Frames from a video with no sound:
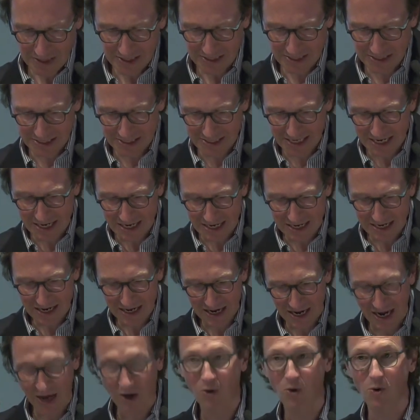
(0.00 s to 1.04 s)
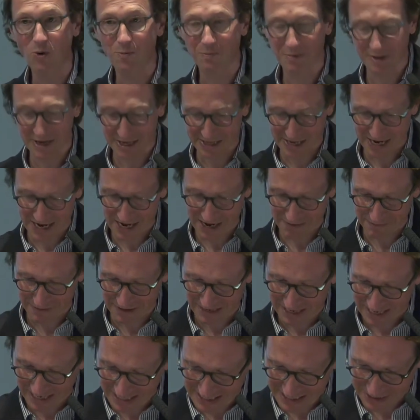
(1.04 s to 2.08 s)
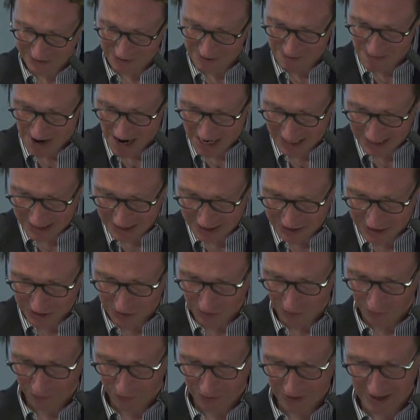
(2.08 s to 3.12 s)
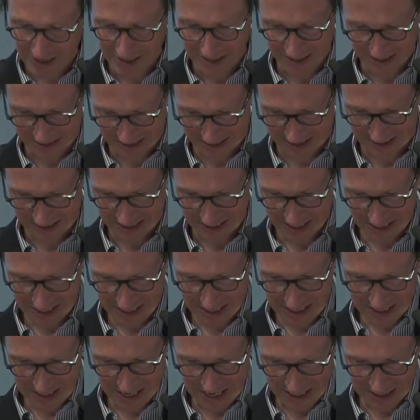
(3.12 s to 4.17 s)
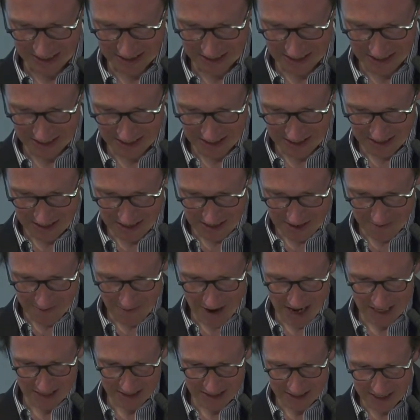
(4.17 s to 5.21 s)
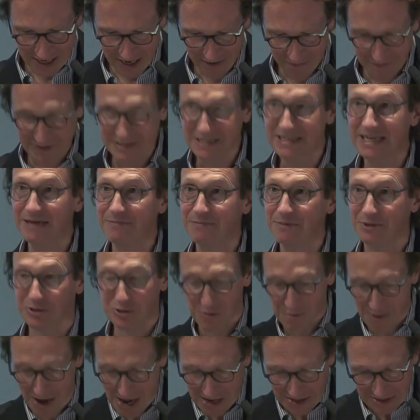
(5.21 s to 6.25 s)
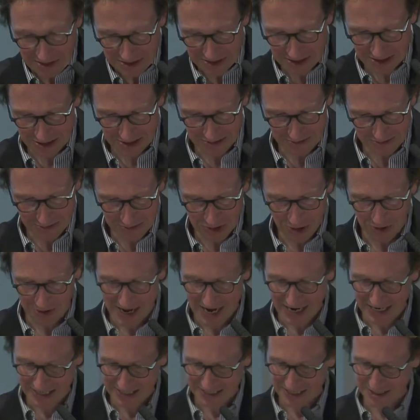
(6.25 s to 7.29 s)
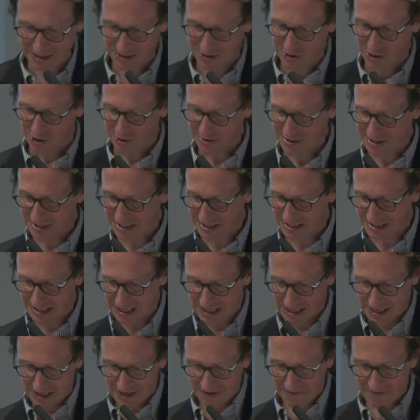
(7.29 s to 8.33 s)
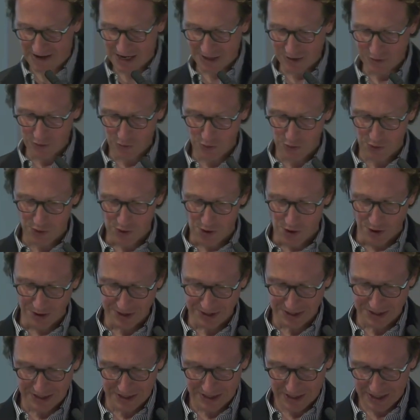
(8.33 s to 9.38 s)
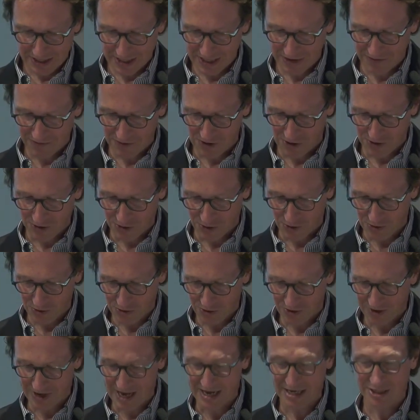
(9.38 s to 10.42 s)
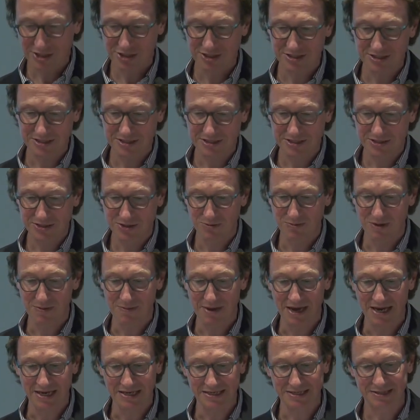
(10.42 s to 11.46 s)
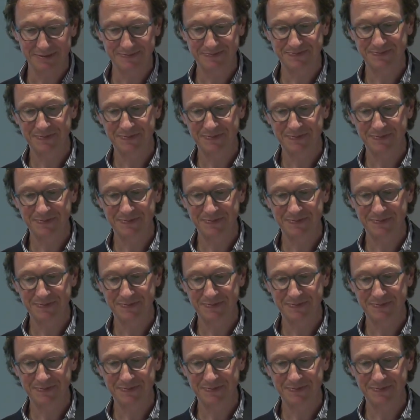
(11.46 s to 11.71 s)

Still, I hope that I have at least reminded you of things that might have slipped your minds. Connected dots where you thought there were no connections to be made.